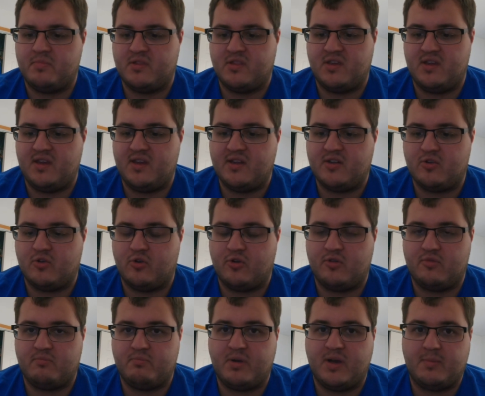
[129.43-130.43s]
In the 8 core,
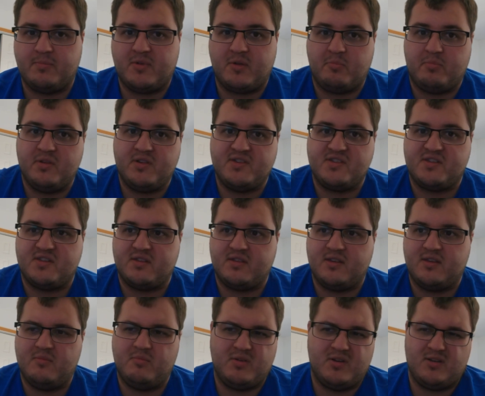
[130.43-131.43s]
it popped up
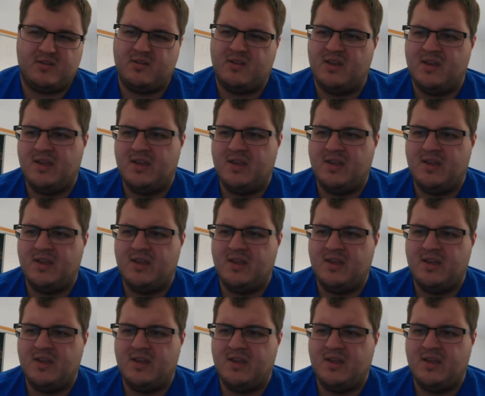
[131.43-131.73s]
instantly, but